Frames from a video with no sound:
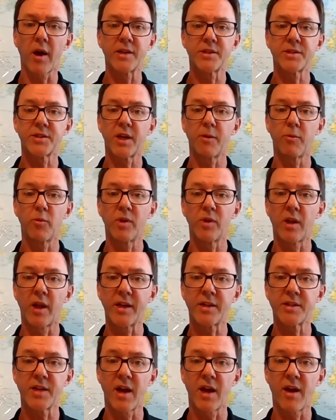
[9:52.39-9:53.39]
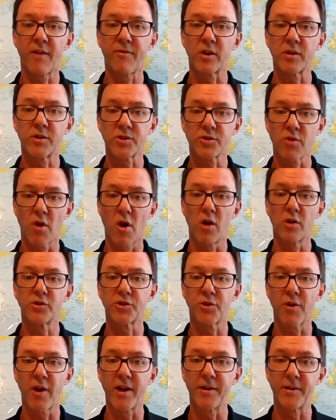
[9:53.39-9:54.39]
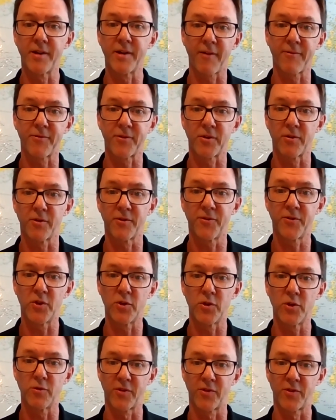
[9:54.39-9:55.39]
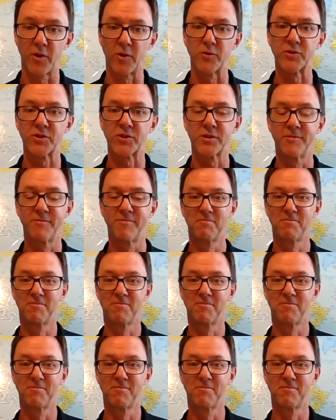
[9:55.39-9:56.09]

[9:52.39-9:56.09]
I say we'd like to have a strong trend after a few of those.